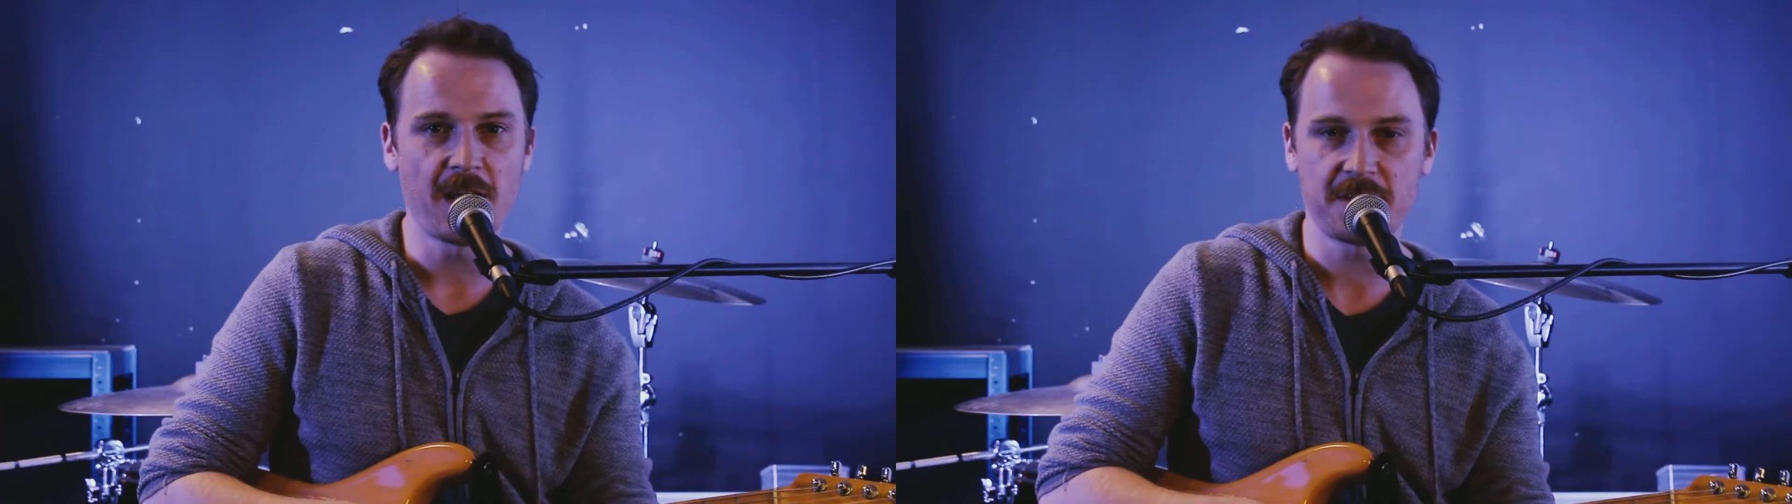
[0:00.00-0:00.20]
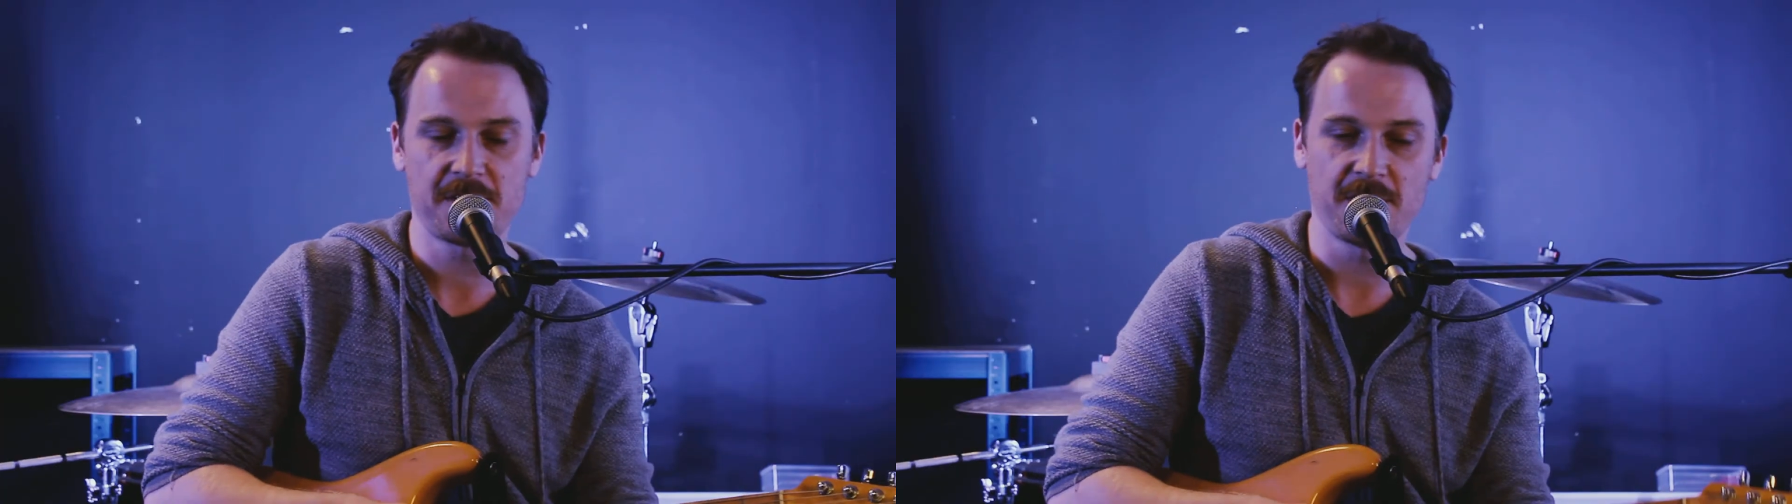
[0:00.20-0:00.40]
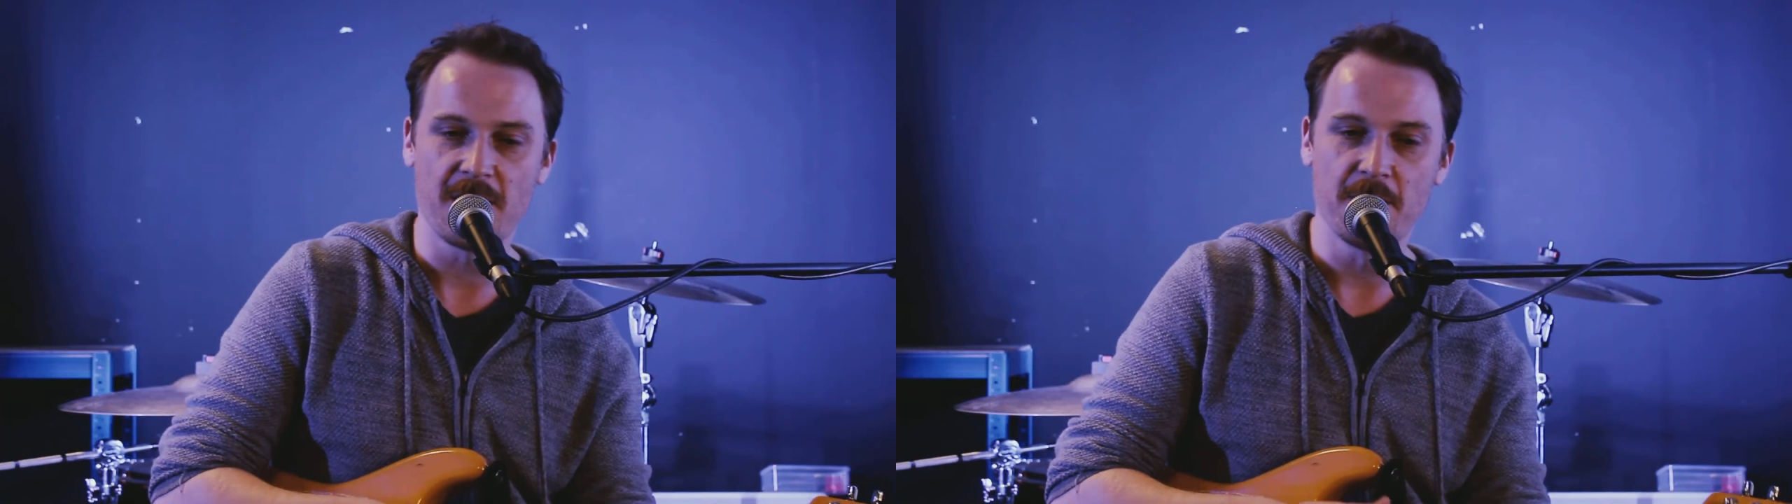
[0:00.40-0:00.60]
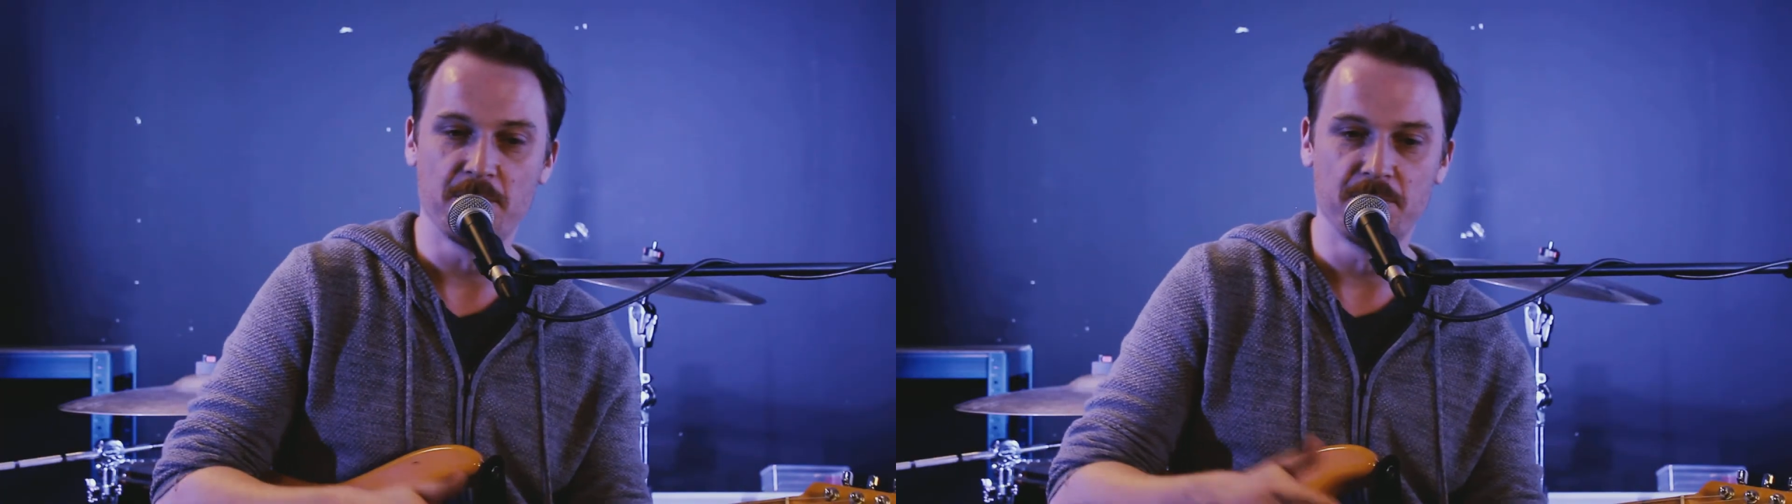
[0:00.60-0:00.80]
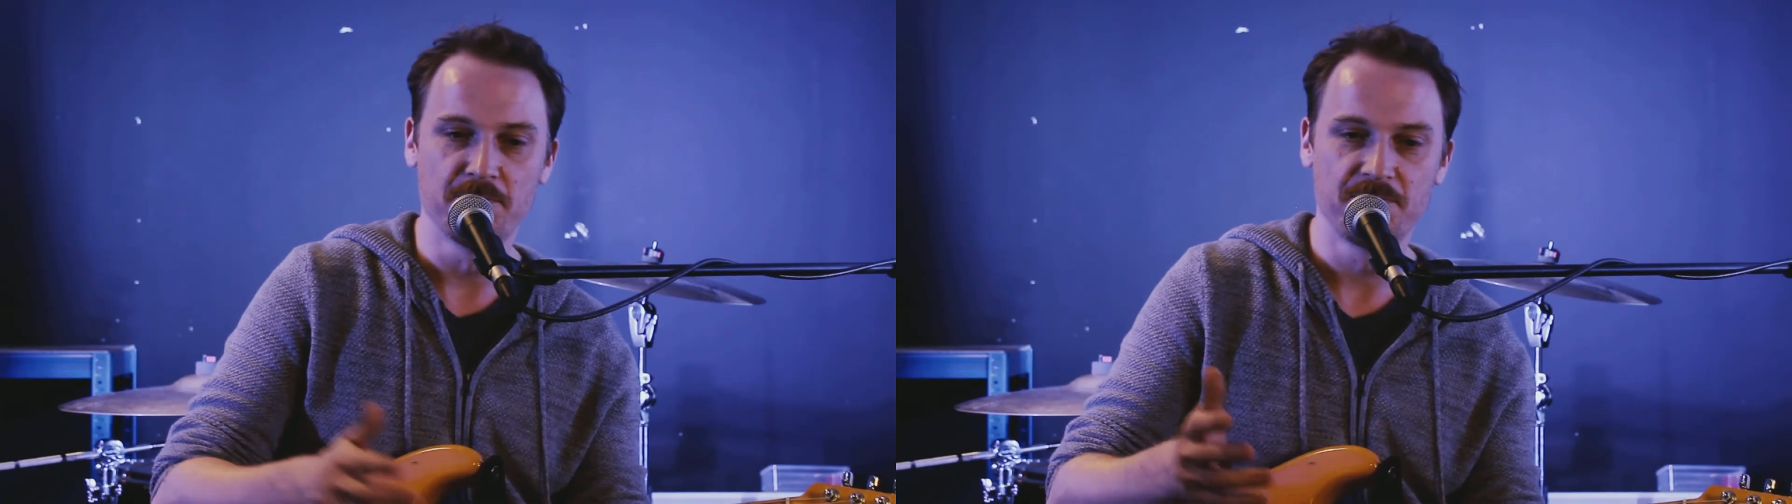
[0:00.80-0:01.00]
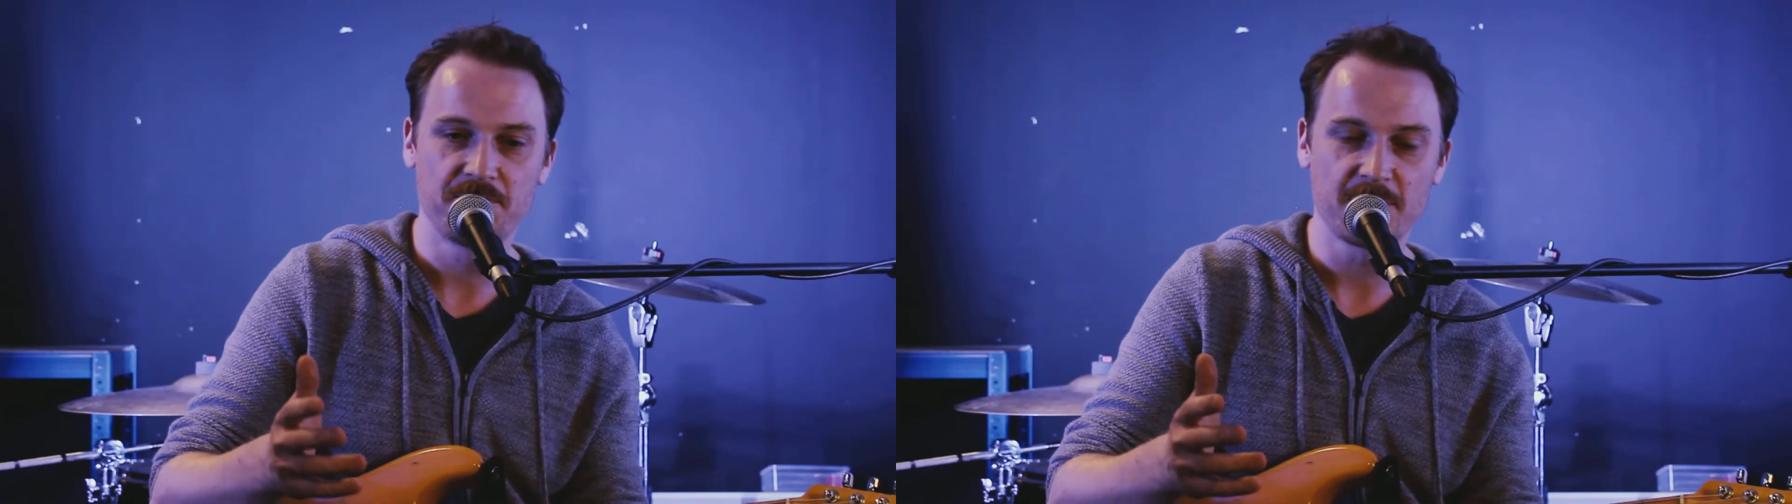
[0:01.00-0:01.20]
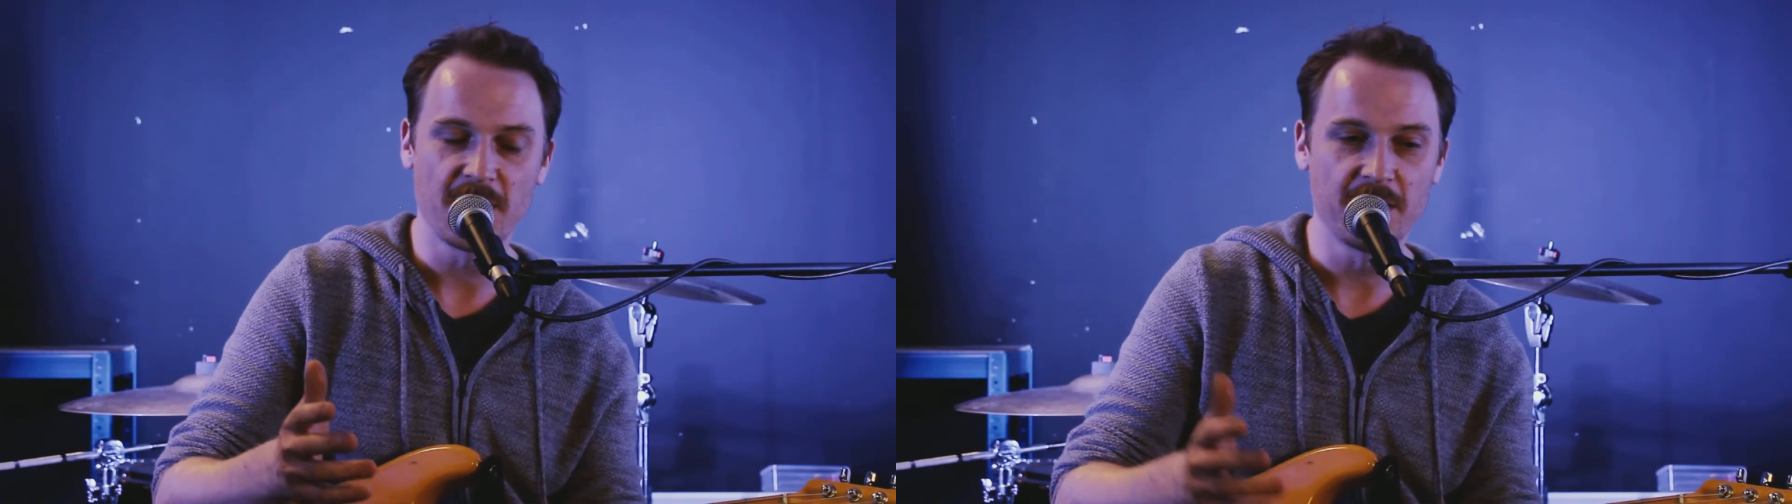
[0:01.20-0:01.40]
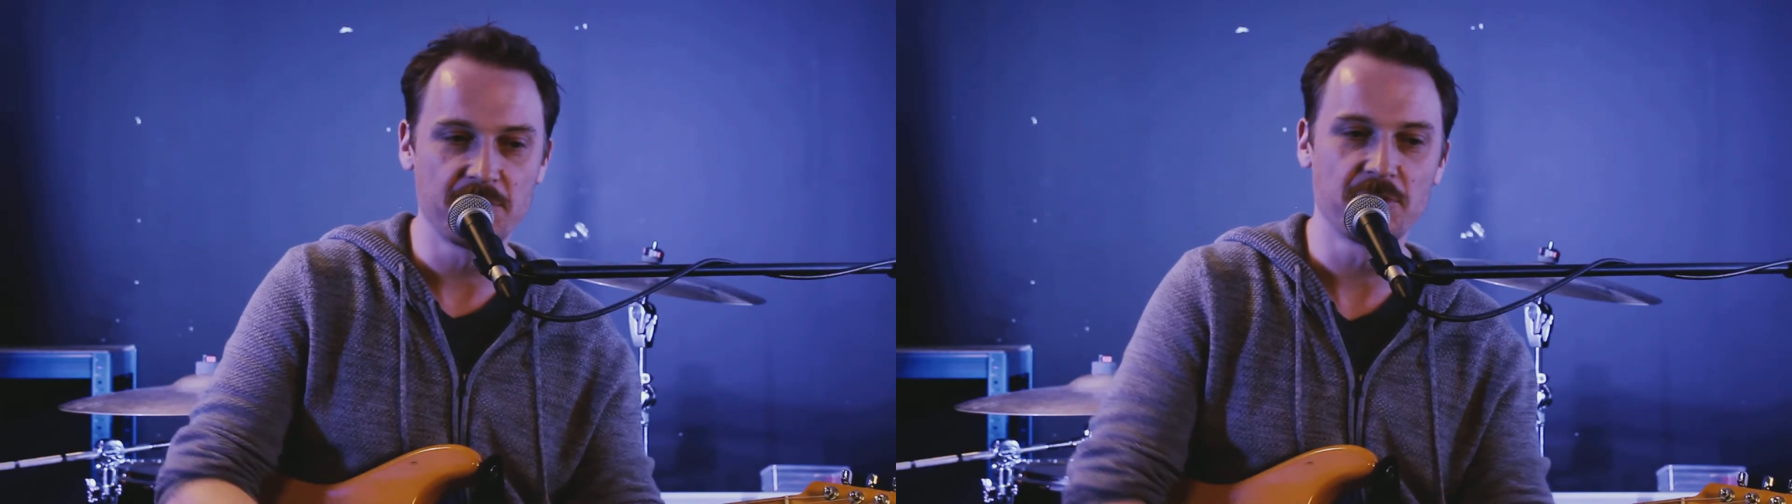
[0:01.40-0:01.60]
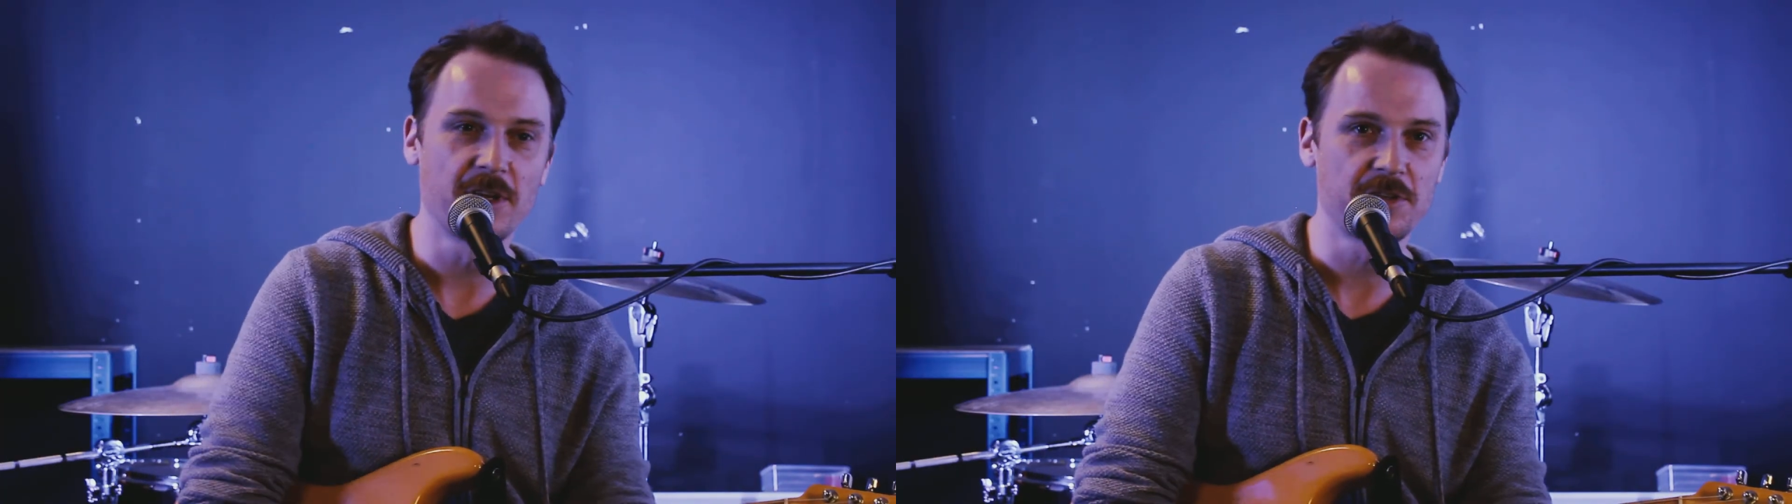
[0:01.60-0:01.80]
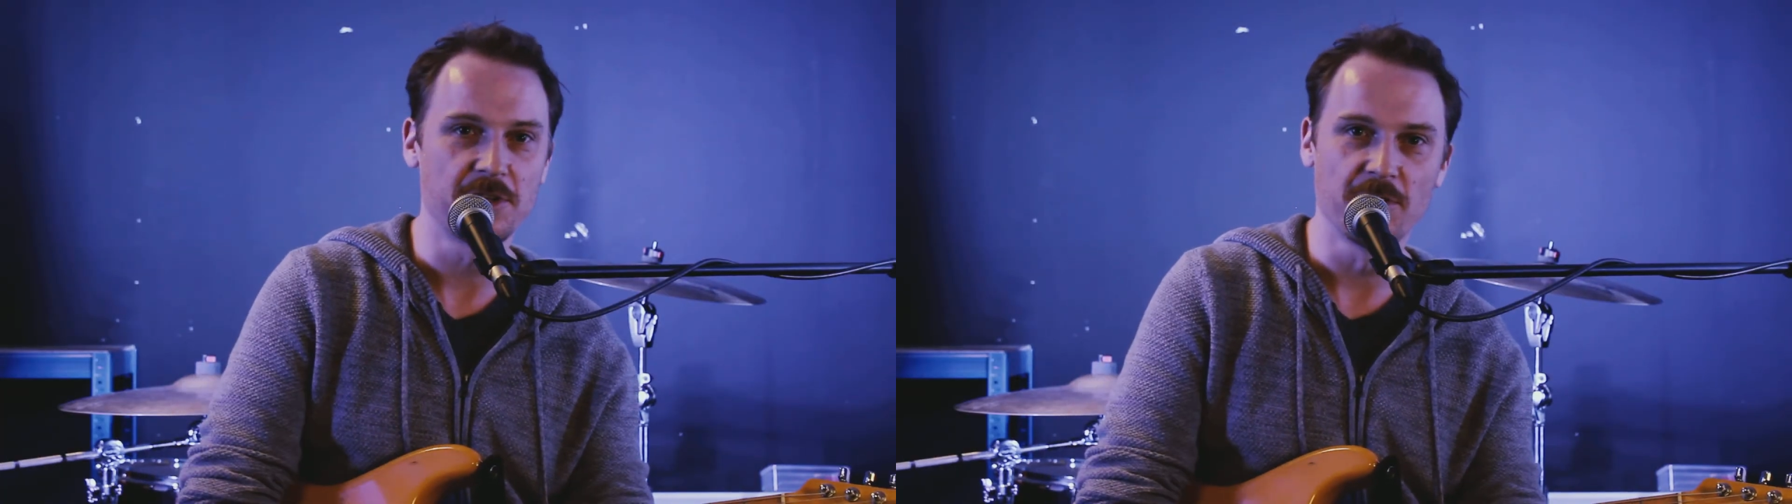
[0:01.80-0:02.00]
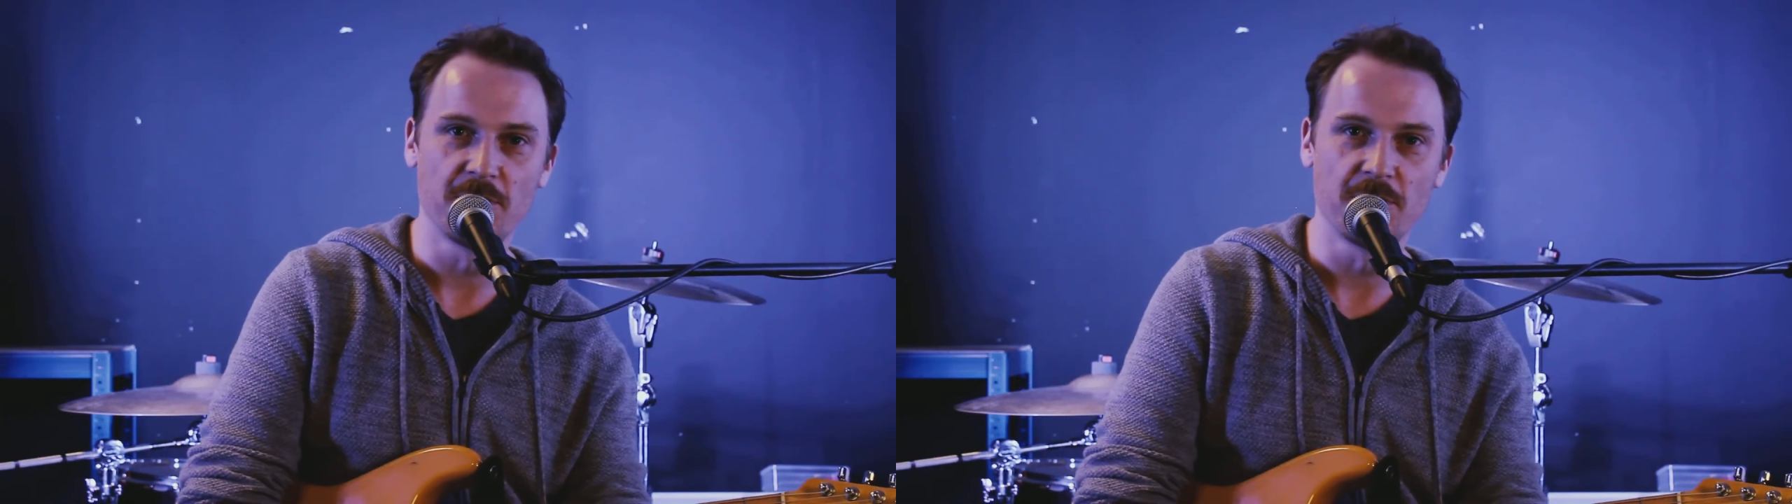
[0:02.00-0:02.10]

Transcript: that's an introduction